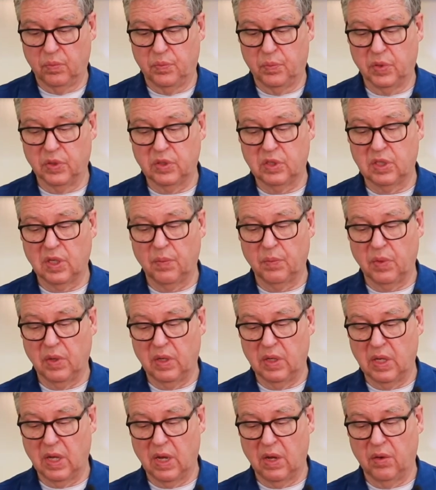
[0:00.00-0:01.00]
put
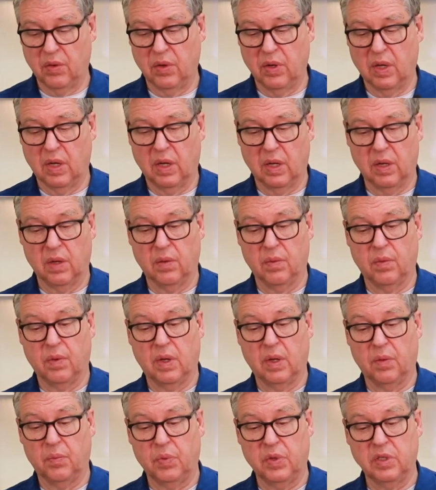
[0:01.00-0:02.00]
something down
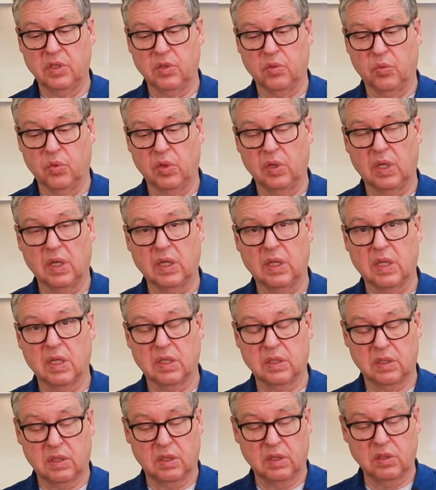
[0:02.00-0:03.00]
on a piece of wood like
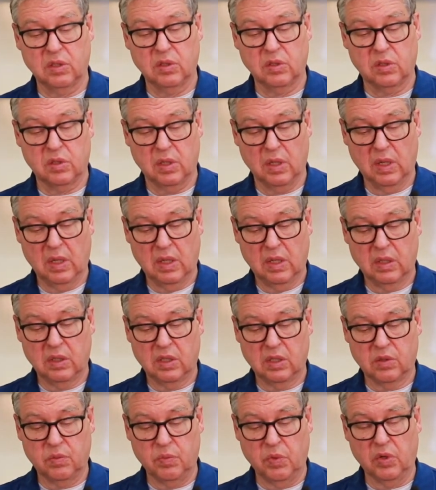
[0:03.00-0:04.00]
this is
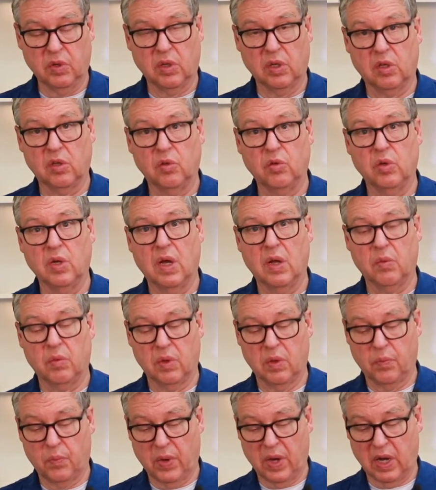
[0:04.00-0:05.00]
just merely glued on
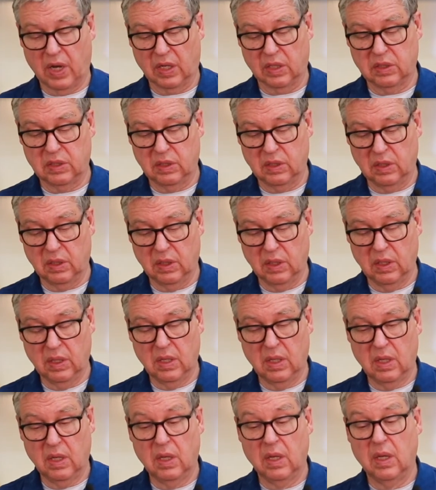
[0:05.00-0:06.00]
with epoxy,
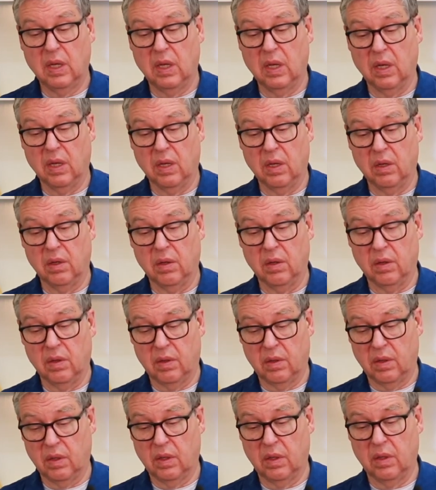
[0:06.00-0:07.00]
and
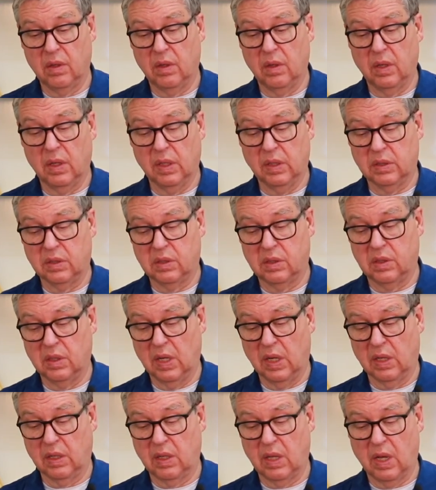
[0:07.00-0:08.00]
it's
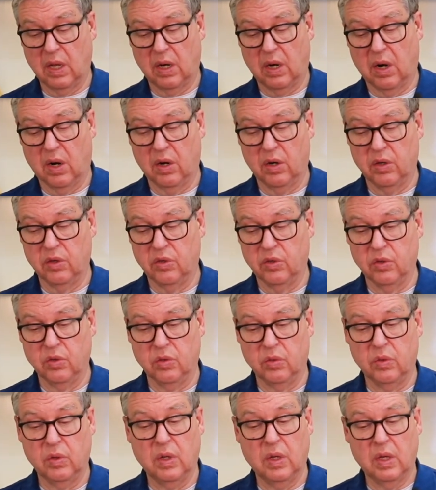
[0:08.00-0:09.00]
not that hard to
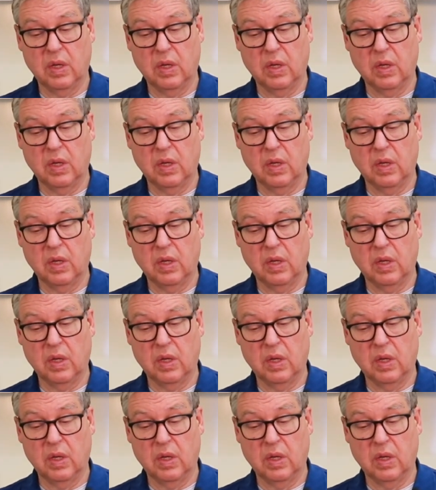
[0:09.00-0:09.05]
do.